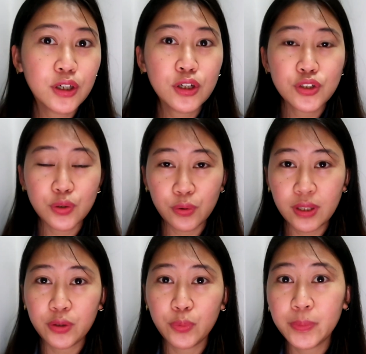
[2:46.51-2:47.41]
so
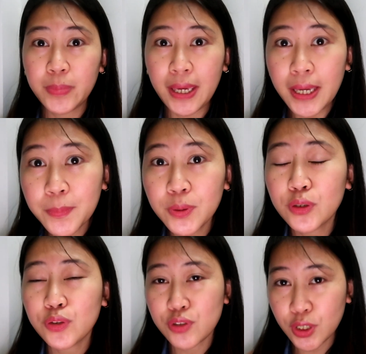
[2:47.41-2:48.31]
that you will be able
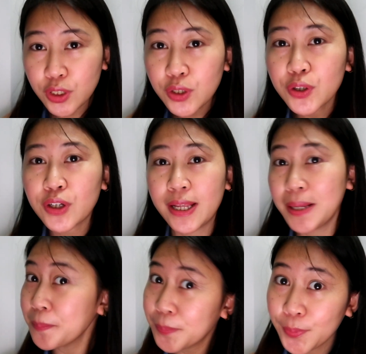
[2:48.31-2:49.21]
to secure an
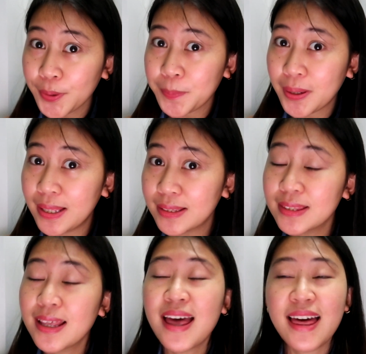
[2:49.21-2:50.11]
employment,
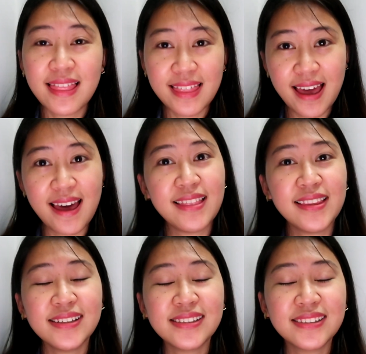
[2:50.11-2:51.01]
then